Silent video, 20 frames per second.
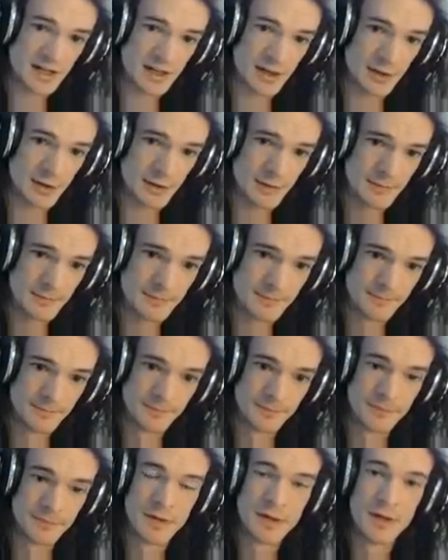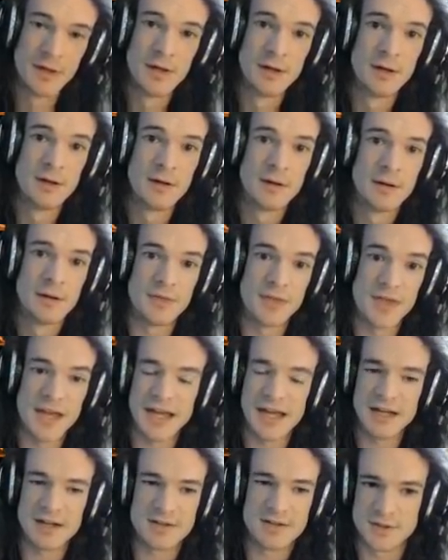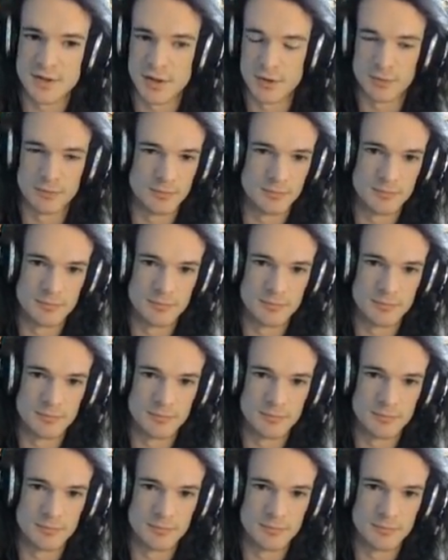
here, the eggs don't